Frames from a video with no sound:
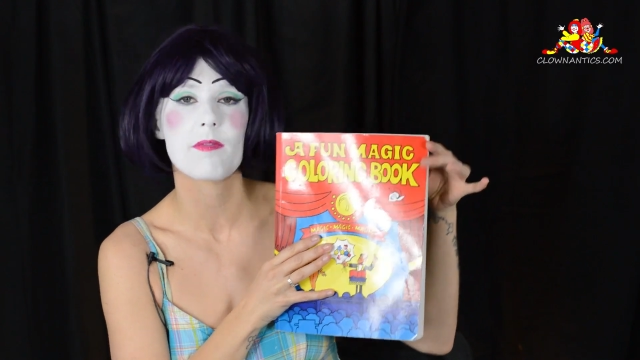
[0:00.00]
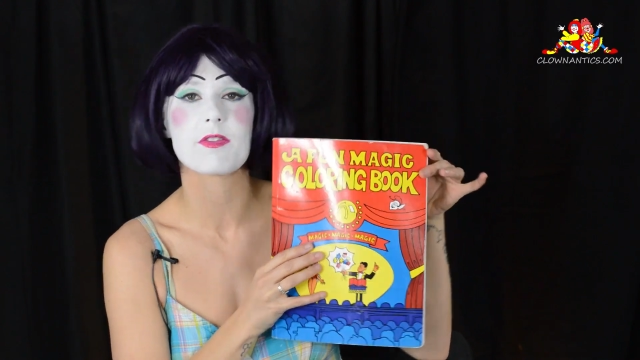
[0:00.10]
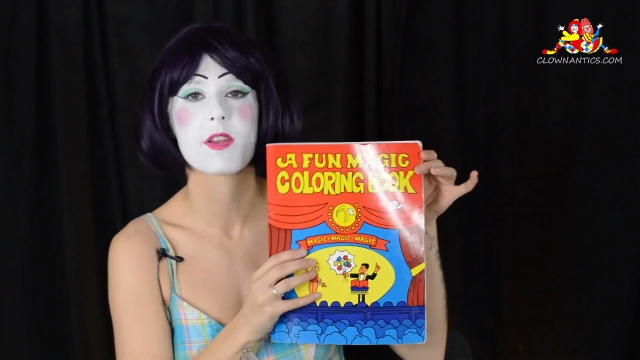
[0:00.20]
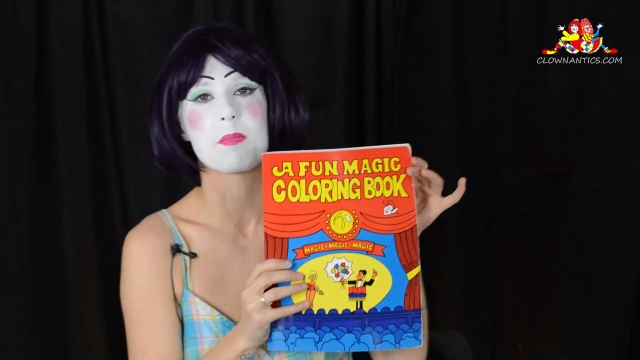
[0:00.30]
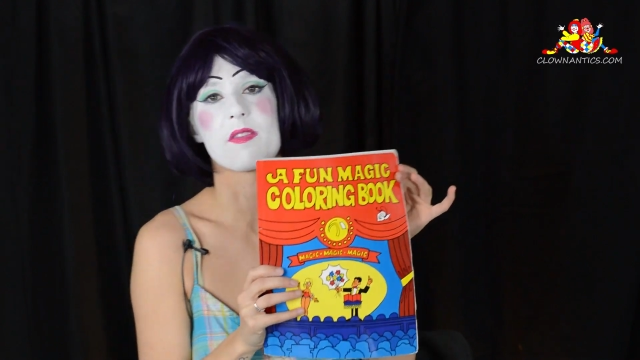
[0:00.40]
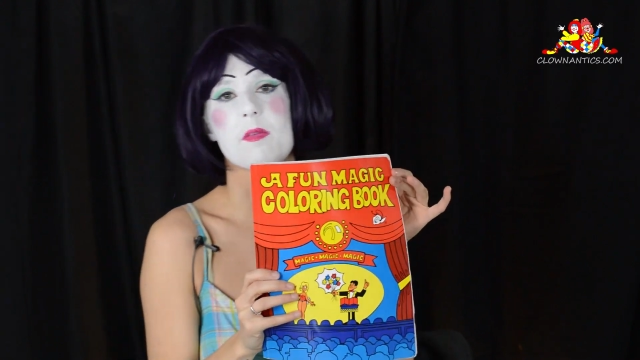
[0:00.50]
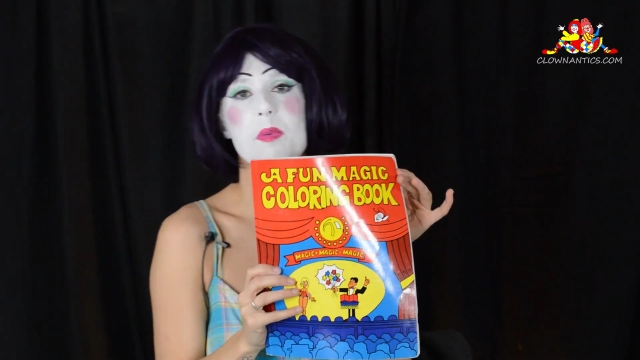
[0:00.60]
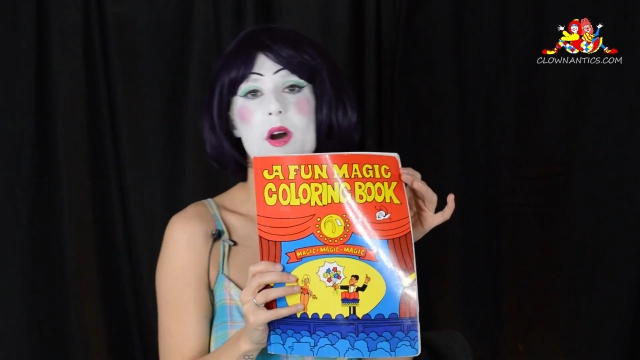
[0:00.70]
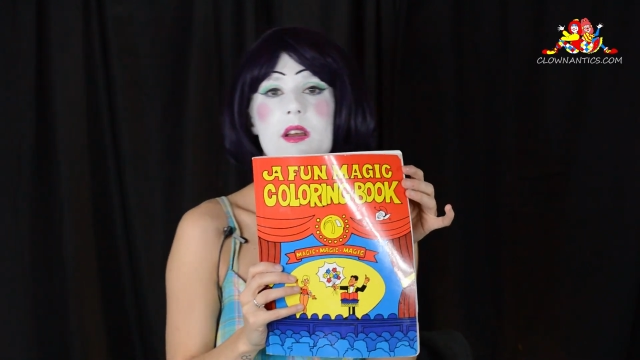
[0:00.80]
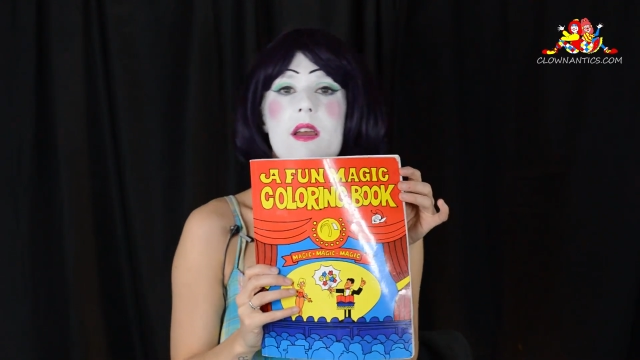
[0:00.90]
flip of the
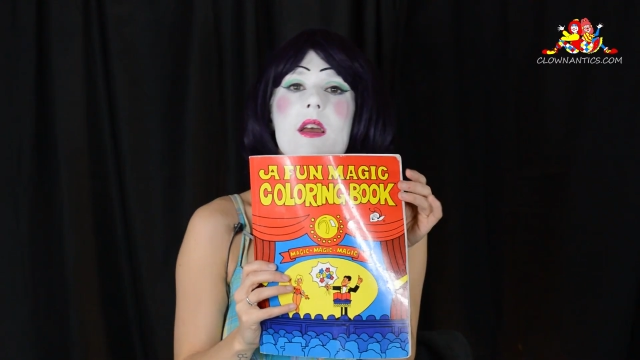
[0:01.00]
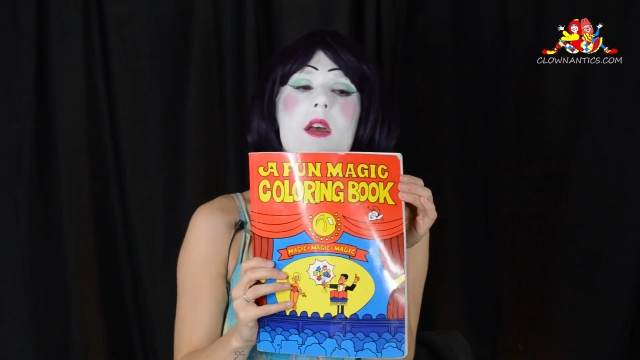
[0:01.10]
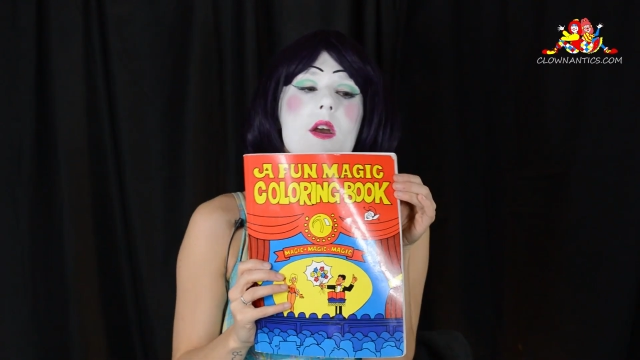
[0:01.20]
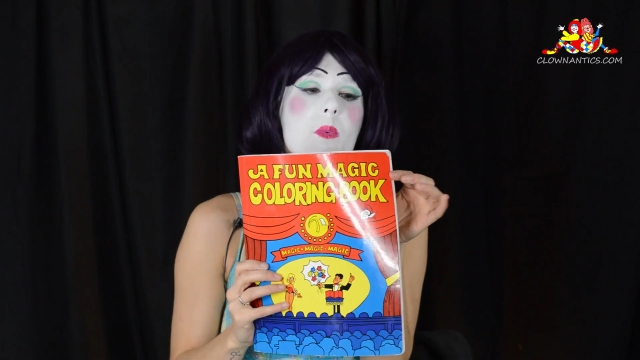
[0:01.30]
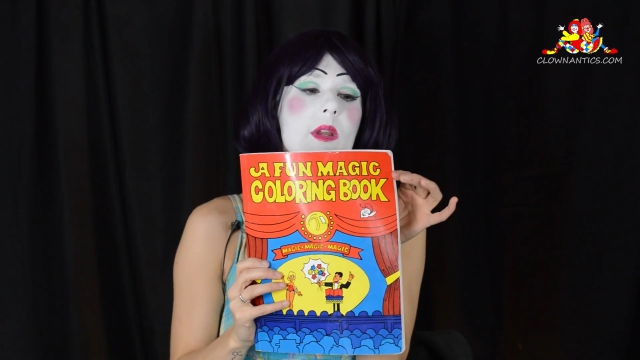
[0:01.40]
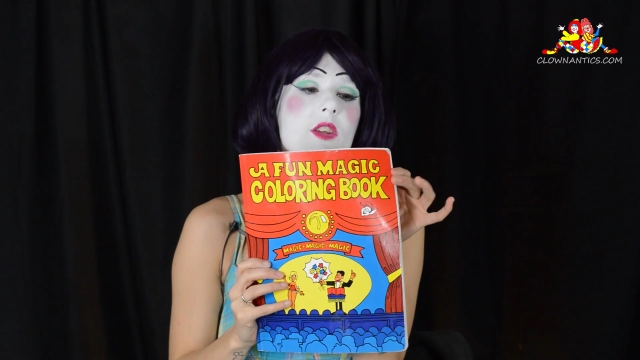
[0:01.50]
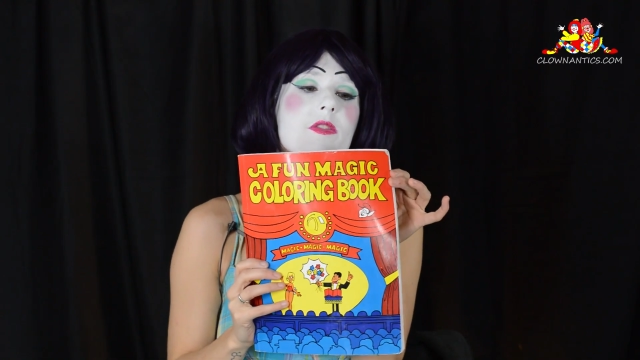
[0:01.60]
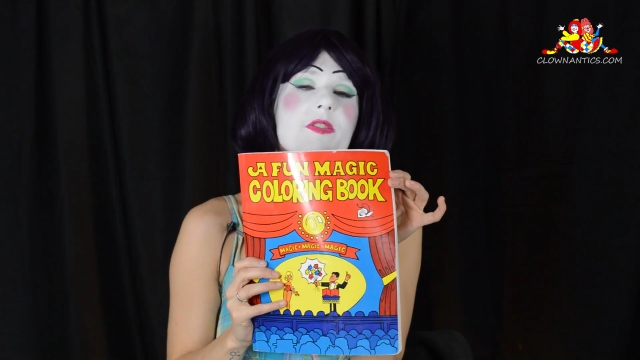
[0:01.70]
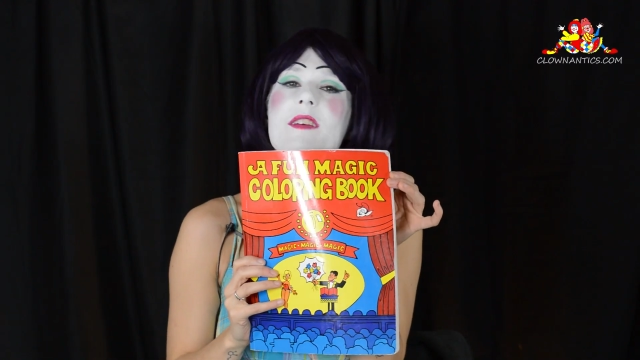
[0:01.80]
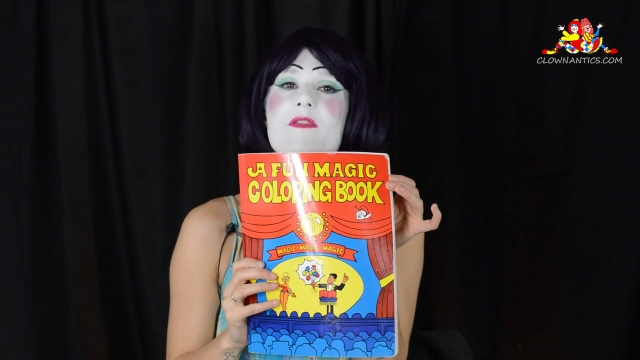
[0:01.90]
book. When you
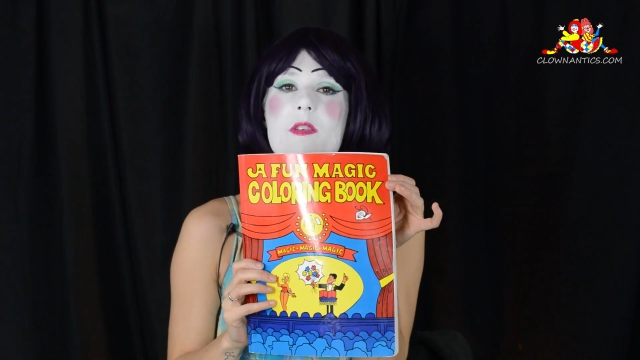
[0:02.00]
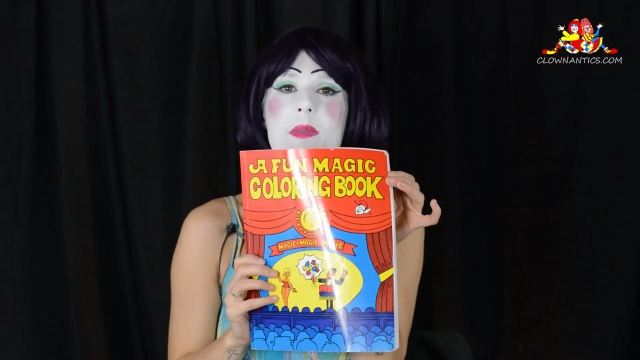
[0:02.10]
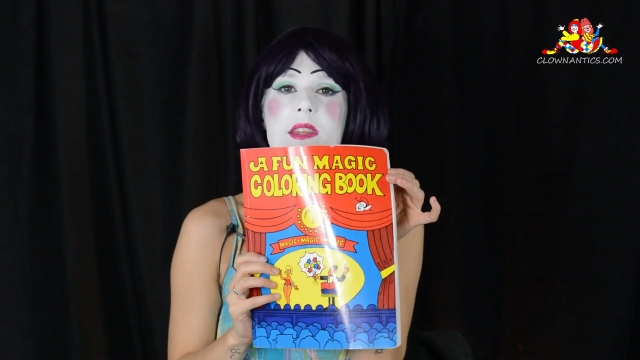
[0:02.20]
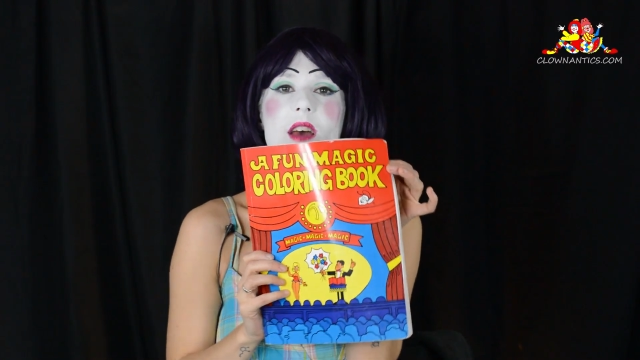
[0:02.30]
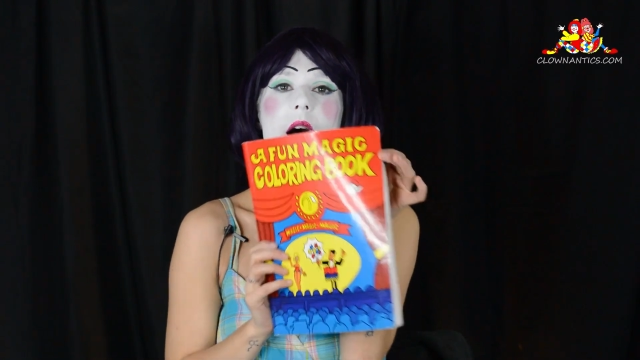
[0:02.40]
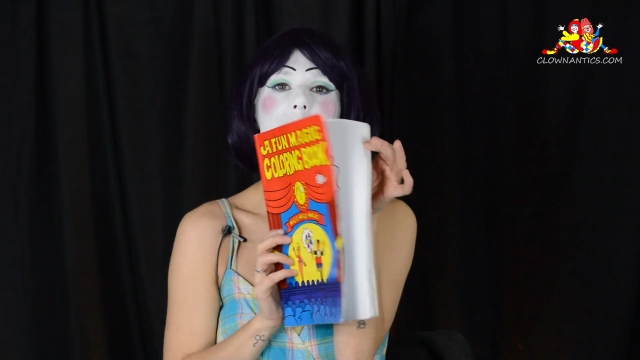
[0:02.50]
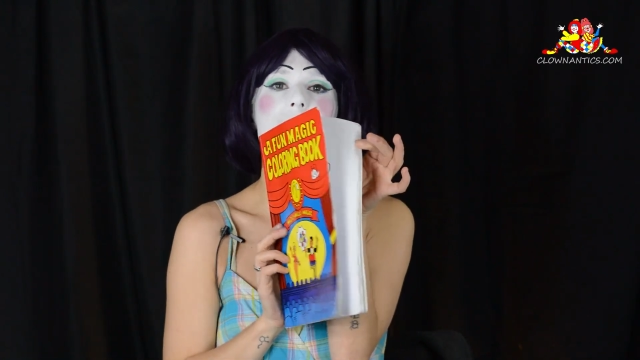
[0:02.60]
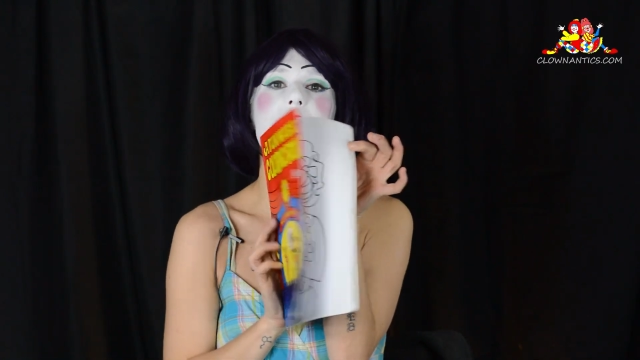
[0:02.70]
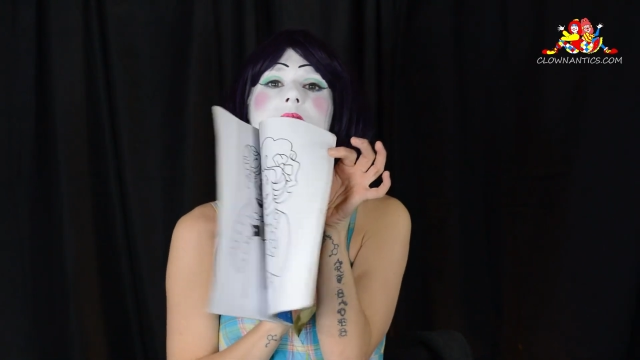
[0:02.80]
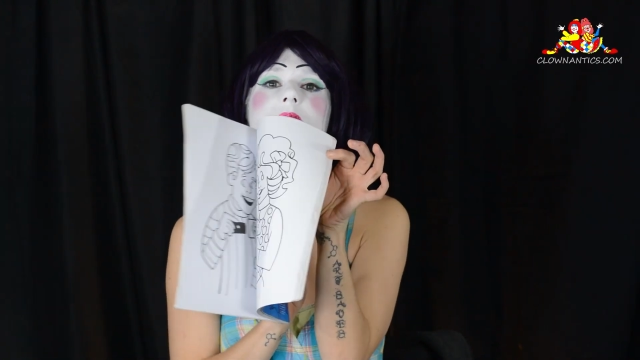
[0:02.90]
flip from the top,
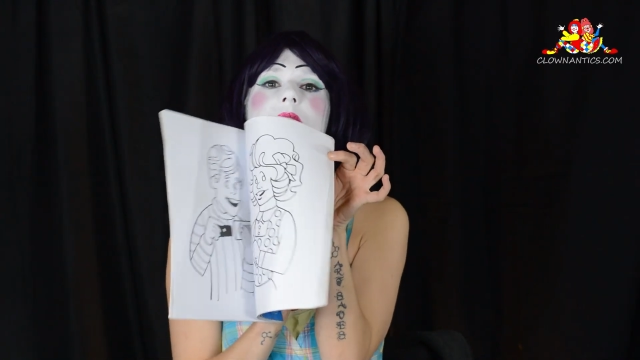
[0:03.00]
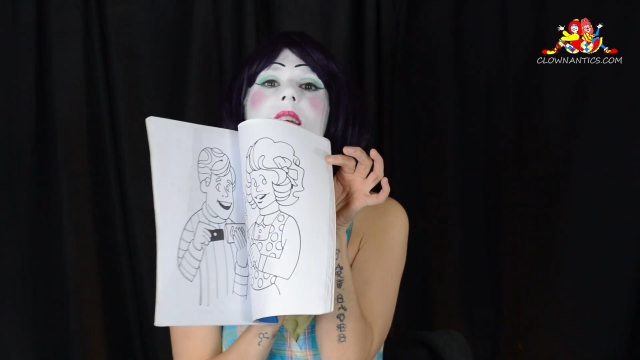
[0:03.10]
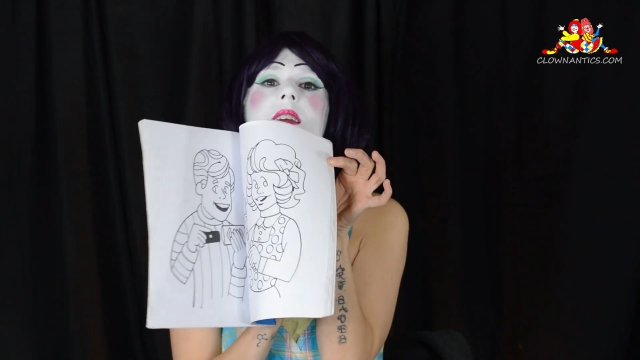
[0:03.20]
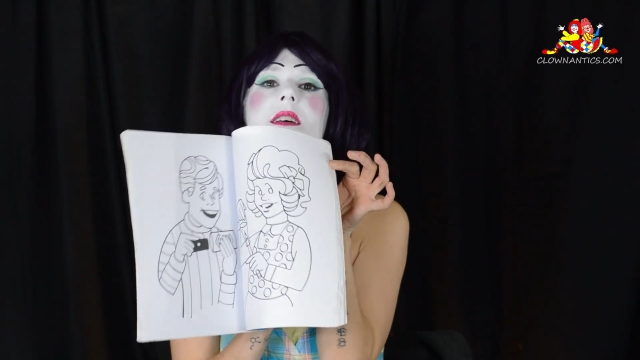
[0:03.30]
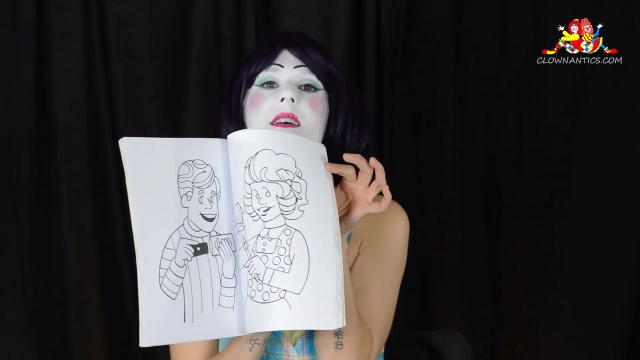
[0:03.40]
you can see